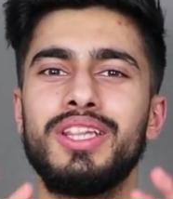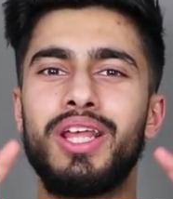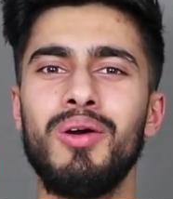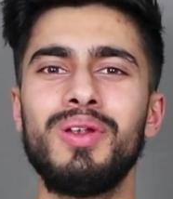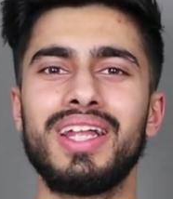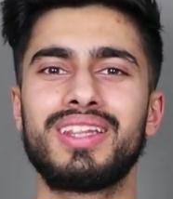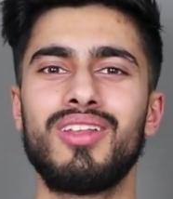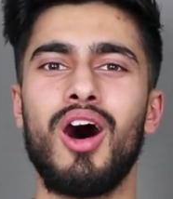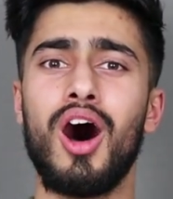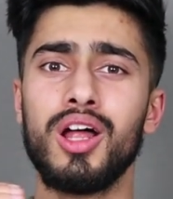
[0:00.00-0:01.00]
don't let
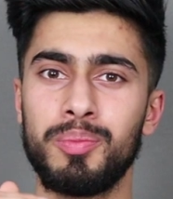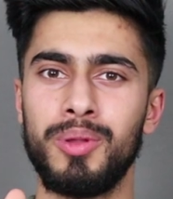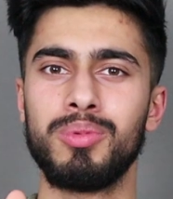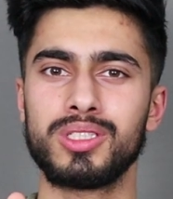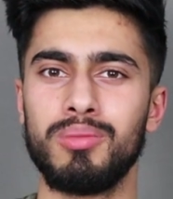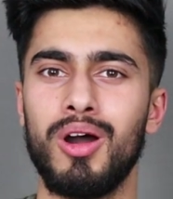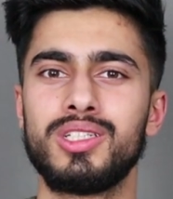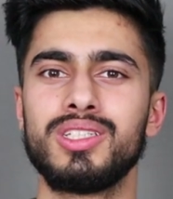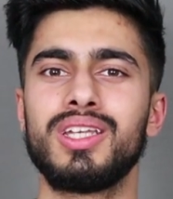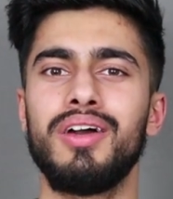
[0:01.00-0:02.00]
other people's
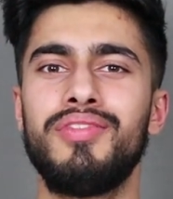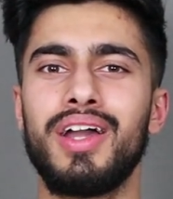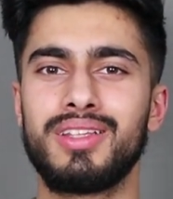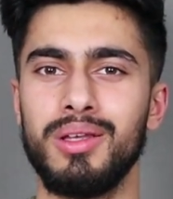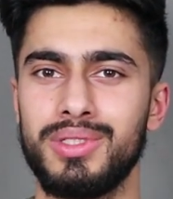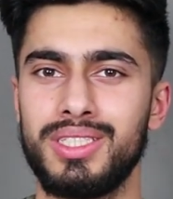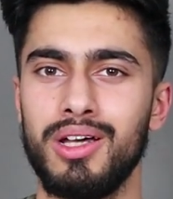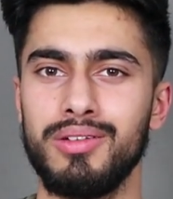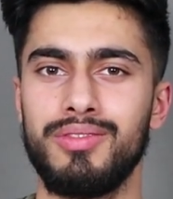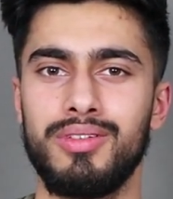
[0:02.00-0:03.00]
emotions affect themselves.